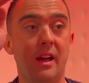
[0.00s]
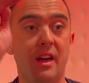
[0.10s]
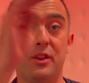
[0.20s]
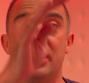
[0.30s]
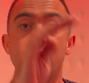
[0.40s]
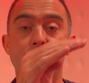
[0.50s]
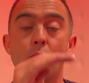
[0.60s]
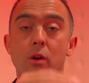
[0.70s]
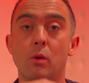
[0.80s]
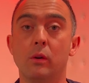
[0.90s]
a 3 or
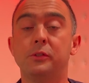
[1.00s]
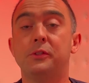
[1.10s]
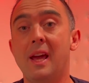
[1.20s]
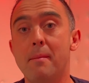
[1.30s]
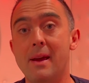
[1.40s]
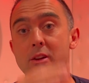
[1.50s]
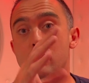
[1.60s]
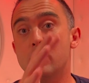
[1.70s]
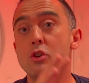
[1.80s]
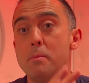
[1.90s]
4 course set
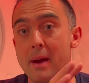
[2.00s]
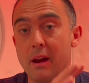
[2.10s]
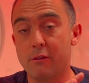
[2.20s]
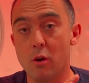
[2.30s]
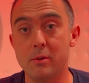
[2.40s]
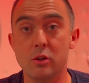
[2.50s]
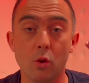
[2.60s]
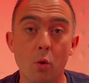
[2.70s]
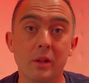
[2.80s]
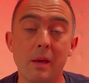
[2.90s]
menu that you pick from, and you'll
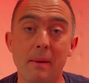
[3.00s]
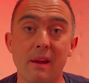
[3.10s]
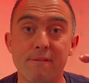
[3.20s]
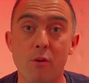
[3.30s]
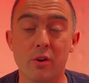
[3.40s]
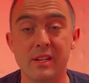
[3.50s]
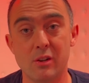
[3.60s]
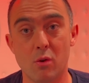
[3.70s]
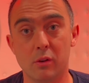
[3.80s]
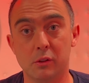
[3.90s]
only pay
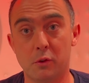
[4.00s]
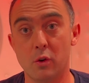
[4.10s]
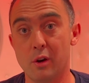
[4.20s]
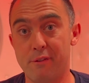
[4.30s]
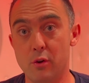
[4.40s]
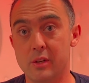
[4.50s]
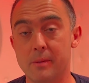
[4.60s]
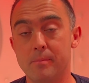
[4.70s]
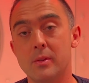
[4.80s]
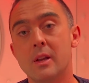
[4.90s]
$40 for your food.
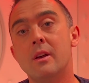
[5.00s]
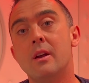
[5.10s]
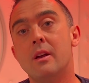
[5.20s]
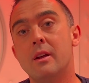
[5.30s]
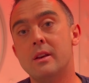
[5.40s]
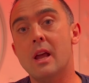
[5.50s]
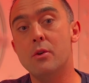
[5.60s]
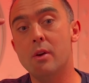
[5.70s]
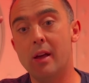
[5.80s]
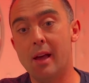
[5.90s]

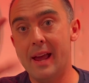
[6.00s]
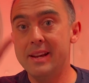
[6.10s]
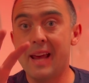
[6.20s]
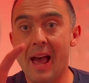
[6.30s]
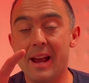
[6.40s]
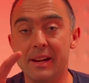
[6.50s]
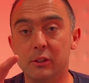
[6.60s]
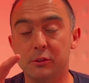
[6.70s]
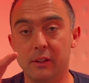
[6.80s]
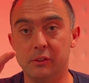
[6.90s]
Now, in
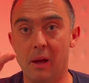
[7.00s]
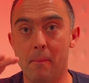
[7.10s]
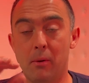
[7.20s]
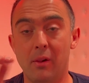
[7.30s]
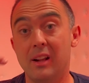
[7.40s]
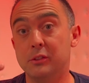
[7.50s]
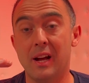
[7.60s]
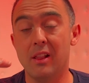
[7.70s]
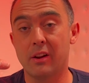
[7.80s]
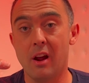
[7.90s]
Cagney's, for example, it's
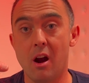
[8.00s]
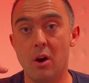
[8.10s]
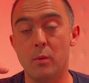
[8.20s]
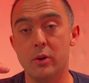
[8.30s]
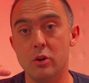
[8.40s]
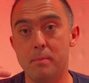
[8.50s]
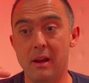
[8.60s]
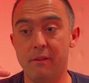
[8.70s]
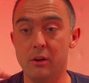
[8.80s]
a la carte, where you pay for